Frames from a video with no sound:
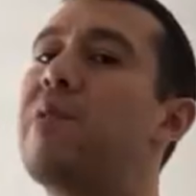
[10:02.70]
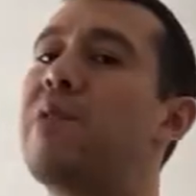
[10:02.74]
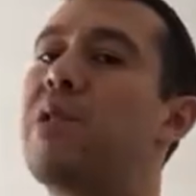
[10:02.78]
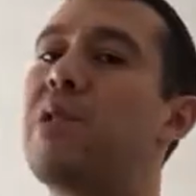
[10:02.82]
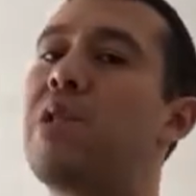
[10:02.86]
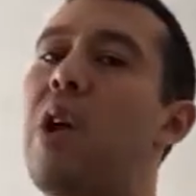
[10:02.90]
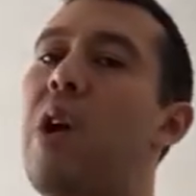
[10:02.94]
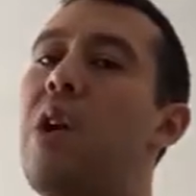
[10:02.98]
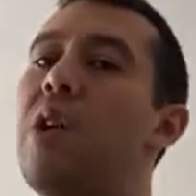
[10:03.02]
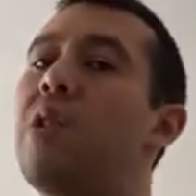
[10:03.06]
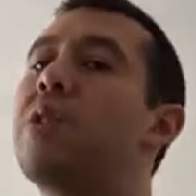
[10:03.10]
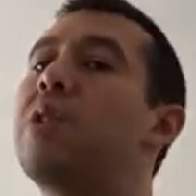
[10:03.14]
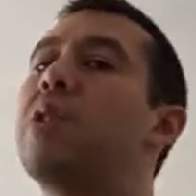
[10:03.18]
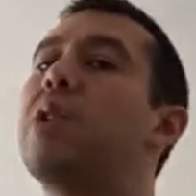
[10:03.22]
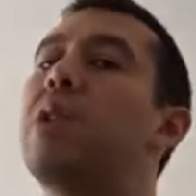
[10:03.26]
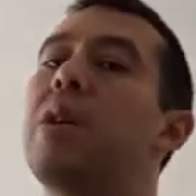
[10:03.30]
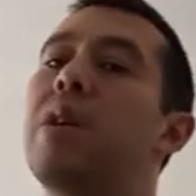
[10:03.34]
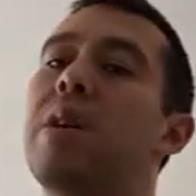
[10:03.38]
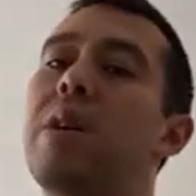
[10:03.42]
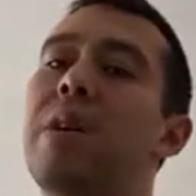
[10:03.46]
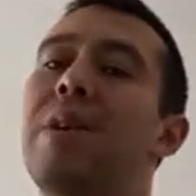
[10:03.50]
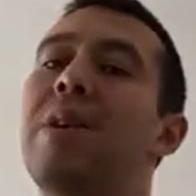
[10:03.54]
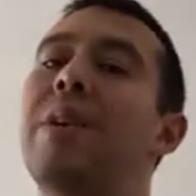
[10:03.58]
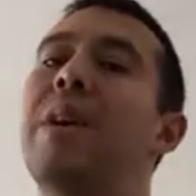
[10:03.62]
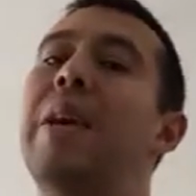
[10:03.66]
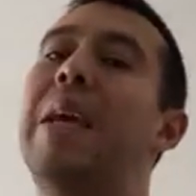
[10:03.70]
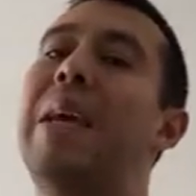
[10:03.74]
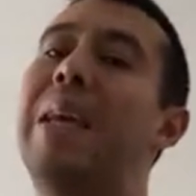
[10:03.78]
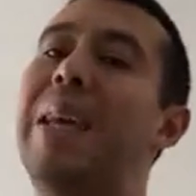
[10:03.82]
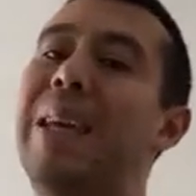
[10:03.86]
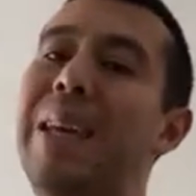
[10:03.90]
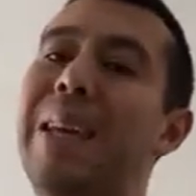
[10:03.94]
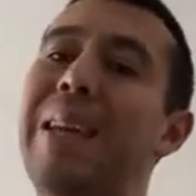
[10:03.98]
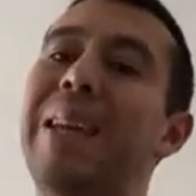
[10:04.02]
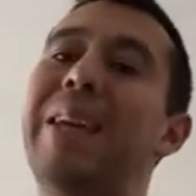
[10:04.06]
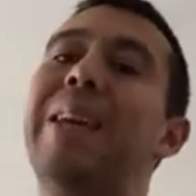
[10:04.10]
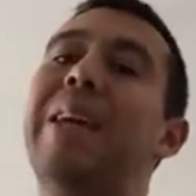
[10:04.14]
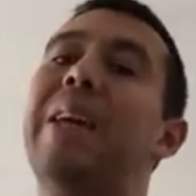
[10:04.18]
of start to
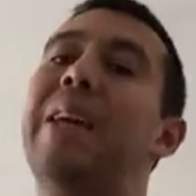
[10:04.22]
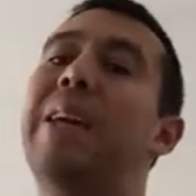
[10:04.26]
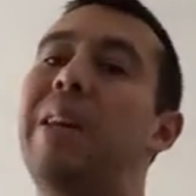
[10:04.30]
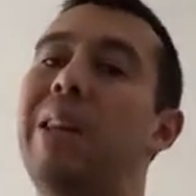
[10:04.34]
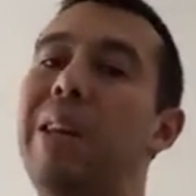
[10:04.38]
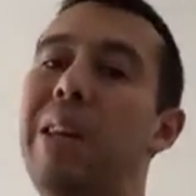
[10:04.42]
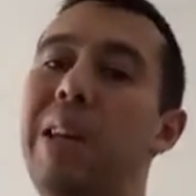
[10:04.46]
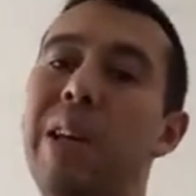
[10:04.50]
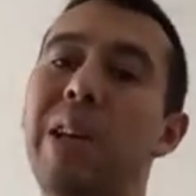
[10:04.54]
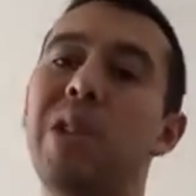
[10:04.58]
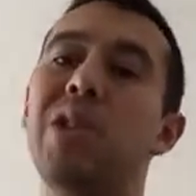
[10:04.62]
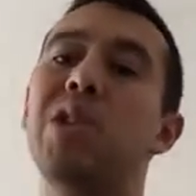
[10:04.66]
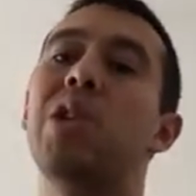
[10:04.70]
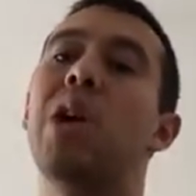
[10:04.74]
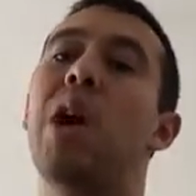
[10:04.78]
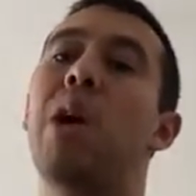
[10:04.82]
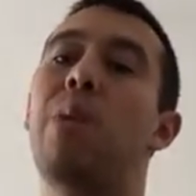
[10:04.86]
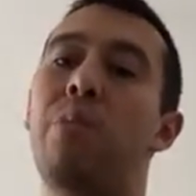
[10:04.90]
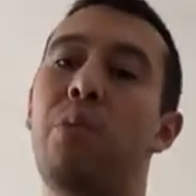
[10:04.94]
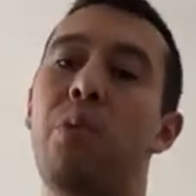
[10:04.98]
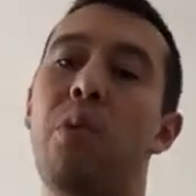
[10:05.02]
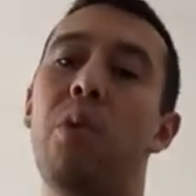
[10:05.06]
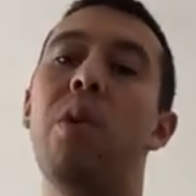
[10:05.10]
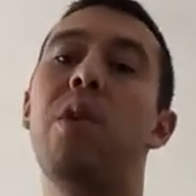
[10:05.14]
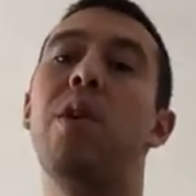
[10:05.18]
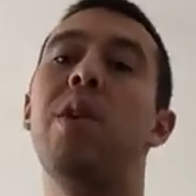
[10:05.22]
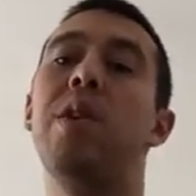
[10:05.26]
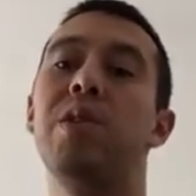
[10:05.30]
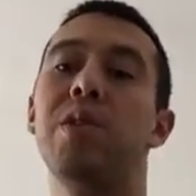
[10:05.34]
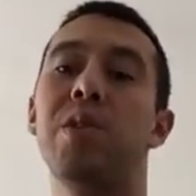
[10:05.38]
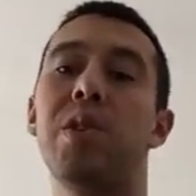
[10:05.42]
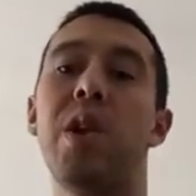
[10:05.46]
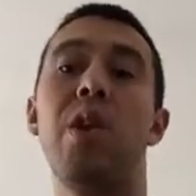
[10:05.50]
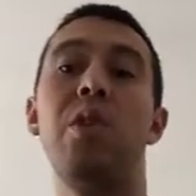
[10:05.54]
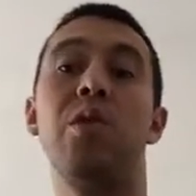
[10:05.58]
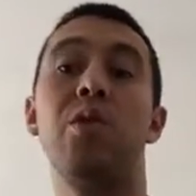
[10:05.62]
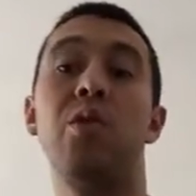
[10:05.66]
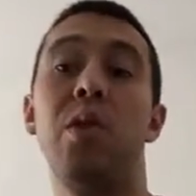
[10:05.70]
inch upward and
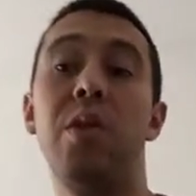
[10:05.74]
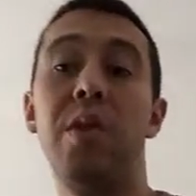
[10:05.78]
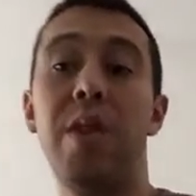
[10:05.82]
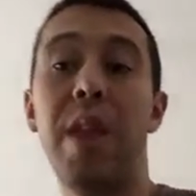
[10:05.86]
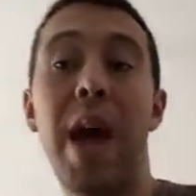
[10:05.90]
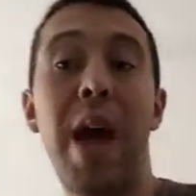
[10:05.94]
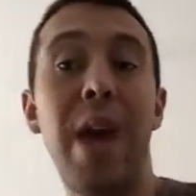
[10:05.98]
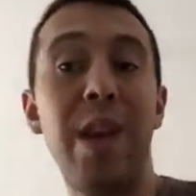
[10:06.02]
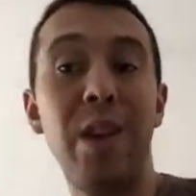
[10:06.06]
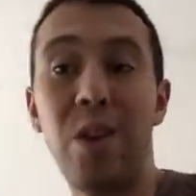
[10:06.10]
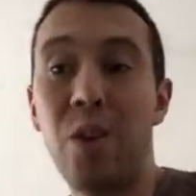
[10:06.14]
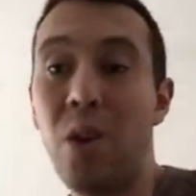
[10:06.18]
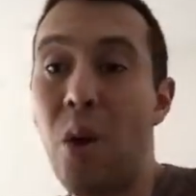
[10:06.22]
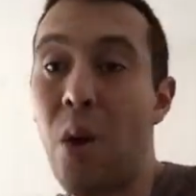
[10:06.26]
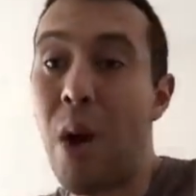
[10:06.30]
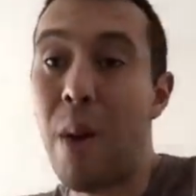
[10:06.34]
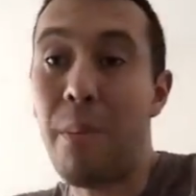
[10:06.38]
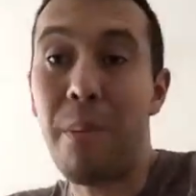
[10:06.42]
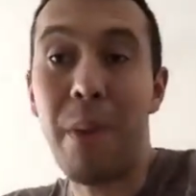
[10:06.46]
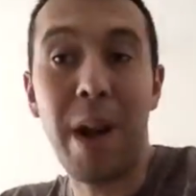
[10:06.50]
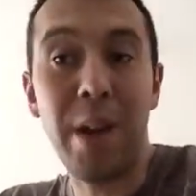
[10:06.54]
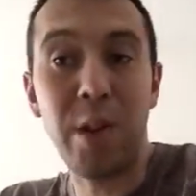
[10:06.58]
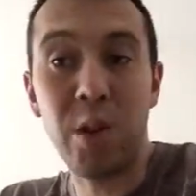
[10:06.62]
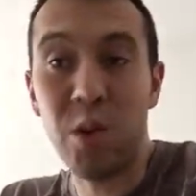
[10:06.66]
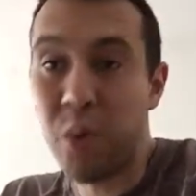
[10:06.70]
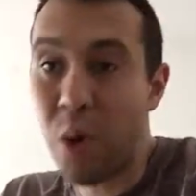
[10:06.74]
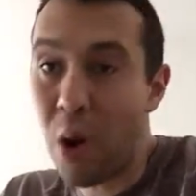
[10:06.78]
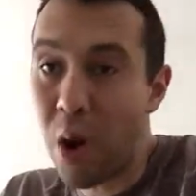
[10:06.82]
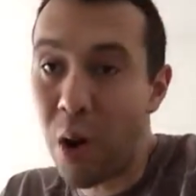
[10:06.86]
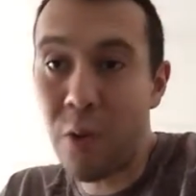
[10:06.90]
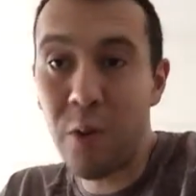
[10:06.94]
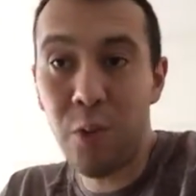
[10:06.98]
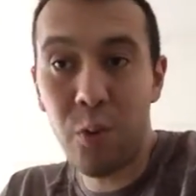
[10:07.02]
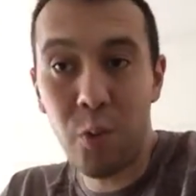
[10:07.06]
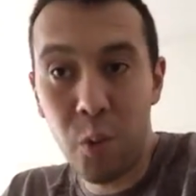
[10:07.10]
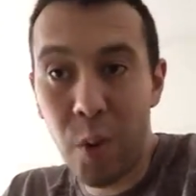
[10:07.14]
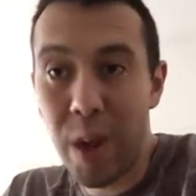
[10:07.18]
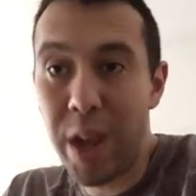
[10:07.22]
start doing that, you know, at my
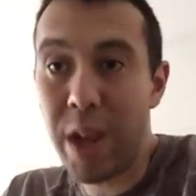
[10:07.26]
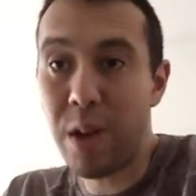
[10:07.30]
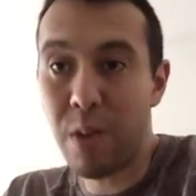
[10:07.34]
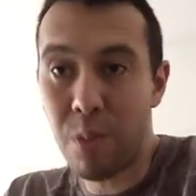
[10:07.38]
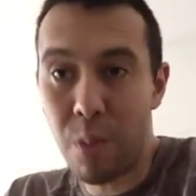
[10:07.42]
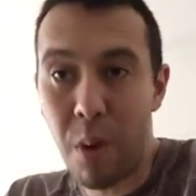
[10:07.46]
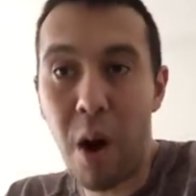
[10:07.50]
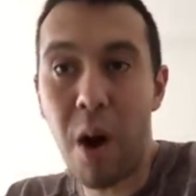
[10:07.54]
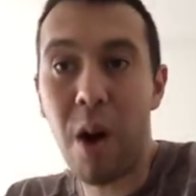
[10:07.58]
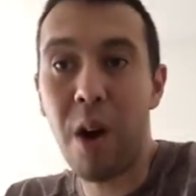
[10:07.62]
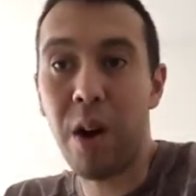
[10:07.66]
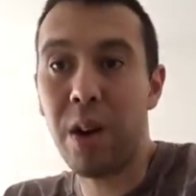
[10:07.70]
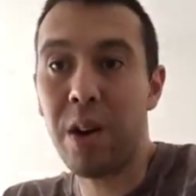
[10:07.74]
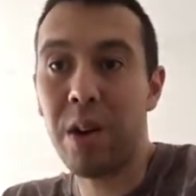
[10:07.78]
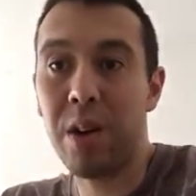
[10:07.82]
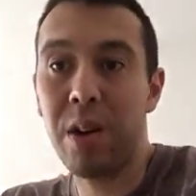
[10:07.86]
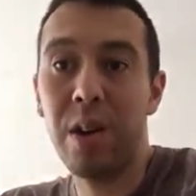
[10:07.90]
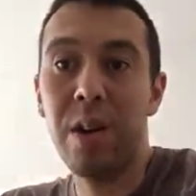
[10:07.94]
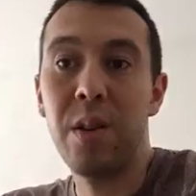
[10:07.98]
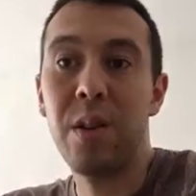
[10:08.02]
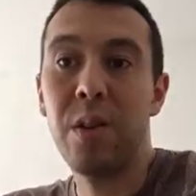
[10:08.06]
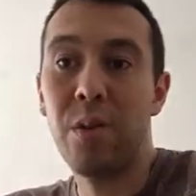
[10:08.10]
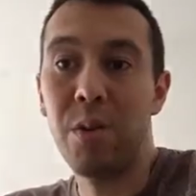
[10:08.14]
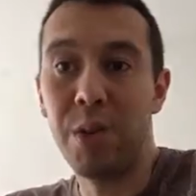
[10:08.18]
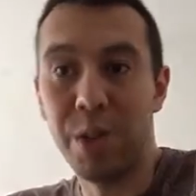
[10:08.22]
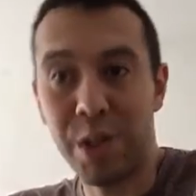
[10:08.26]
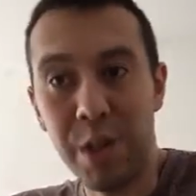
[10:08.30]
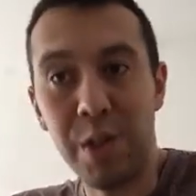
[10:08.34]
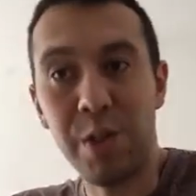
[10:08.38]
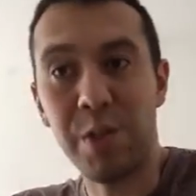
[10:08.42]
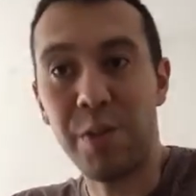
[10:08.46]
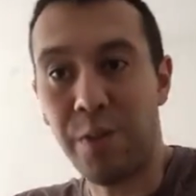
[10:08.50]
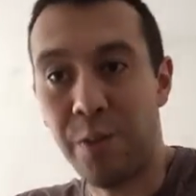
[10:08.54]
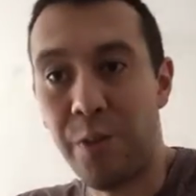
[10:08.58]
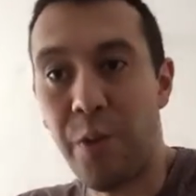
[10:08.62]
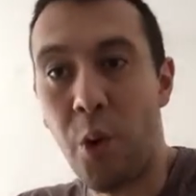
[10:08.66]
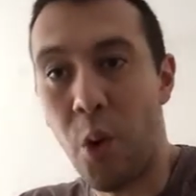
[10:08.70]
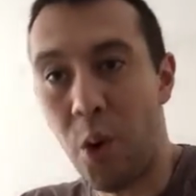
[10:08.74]
12-week mark, which
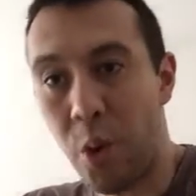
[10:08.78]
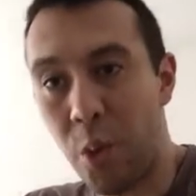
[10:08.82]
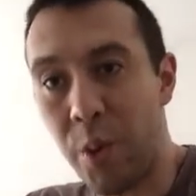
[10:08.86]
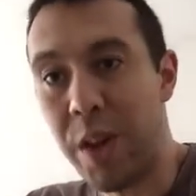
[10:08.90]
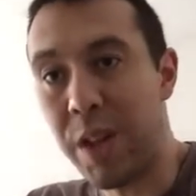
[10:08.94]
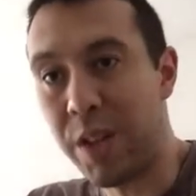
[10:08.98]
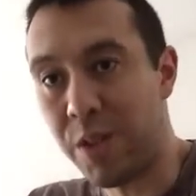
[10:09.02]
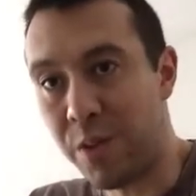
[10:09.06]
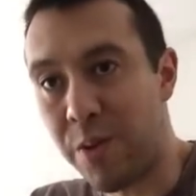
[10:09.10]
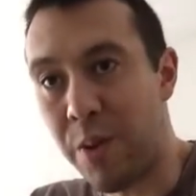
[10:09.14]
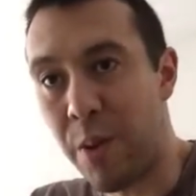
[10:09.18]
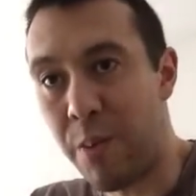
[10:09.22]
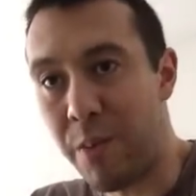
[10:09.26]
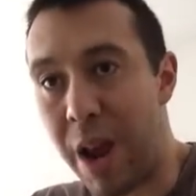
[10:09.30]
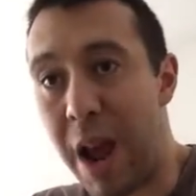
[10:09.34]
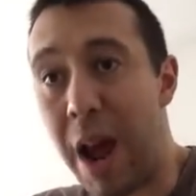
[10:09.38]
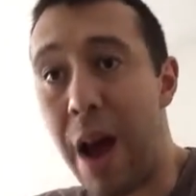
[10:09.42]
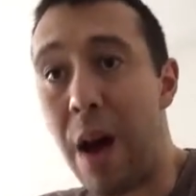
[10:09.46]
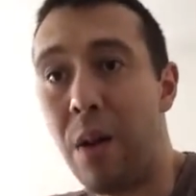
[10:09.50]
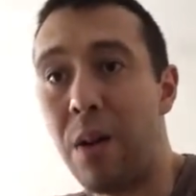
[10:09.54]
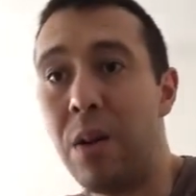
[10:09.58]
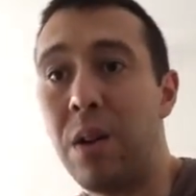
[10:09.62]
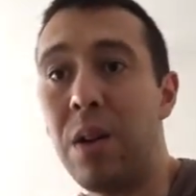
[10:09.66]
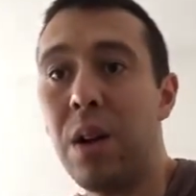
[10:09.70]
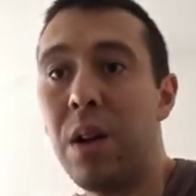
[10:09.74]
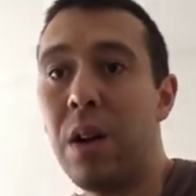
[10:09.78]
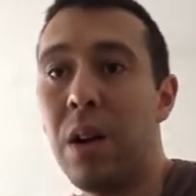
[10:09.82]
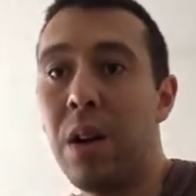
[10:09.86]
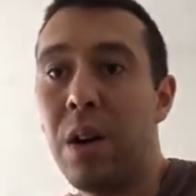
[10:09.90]
is 4 weeks from now.